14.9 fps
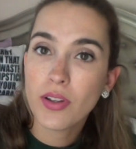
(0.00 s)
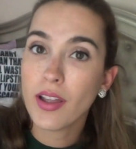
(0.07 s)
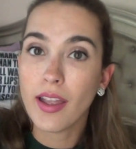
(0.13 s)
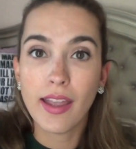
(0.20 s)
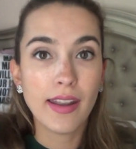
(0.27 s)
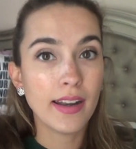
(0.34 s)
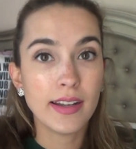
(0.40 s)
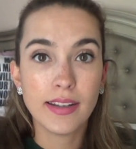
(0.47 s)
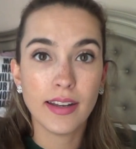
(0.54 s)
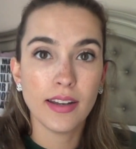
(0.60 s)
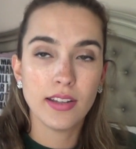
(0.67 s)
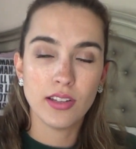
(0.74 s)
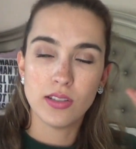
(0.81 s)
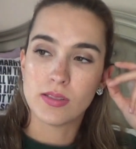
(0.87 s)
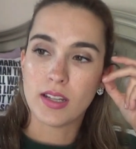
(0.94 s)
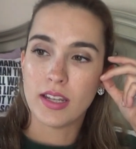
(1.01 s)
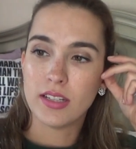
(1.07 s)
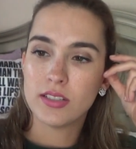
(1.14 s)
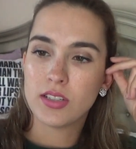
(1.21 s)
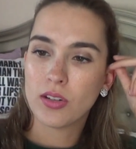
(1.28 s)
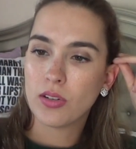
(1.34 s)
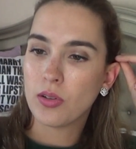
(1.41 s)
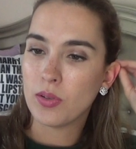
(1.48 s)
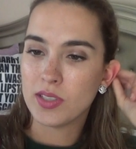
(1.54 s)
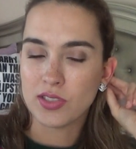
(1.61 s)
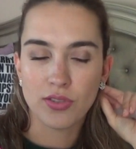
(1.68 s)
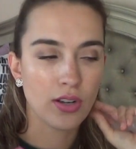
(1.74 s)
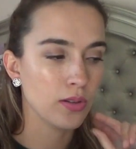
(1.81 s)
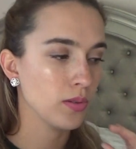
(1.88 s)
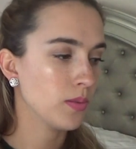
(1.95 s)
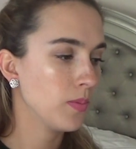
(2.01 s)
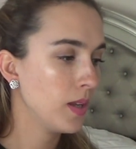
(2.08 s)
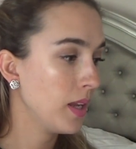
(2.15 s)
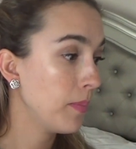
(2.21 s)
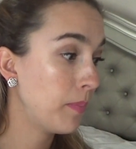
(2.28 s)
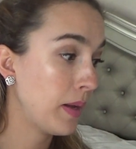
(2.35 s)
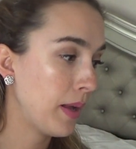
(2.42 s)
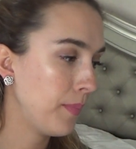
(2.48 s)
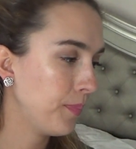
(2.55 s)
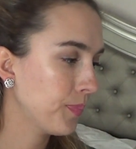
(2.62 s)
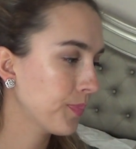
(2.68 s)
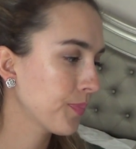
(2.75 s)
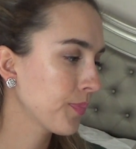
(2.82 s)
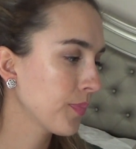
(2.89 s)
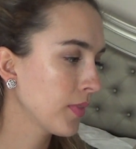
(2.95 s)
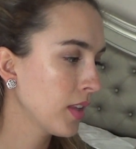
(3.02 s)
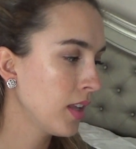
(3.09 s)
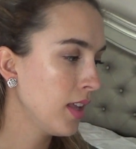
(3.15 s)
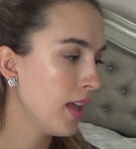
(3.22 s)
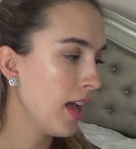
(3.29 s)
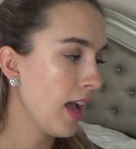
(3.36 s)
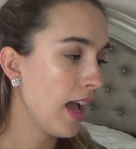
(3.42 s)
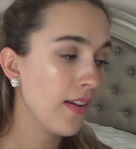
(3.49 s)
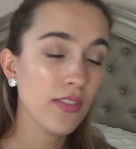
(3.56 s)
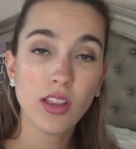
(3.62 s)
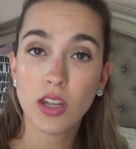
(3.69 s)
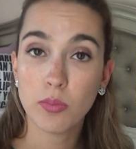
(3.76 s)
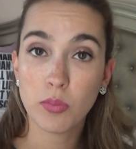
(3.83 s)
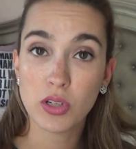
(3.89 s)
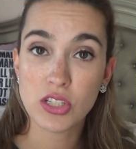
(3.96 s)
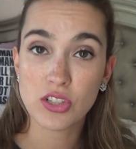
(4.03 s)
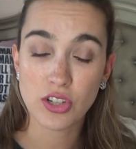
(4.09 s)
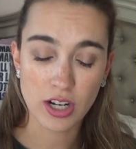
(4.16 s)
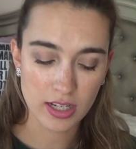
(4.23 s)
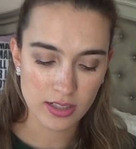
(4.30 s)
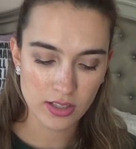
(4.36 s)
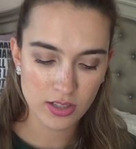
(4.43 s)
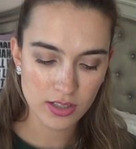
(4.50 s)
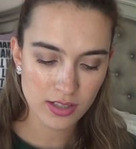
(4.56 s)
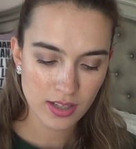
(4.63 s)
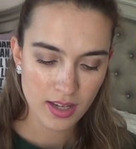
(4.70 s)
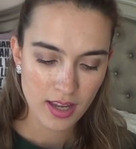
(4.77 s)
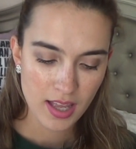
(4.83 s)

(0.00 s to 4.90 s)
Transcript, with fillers: and I didn't use it. Don't know what's wrong with me, but have a lot of moisturizers.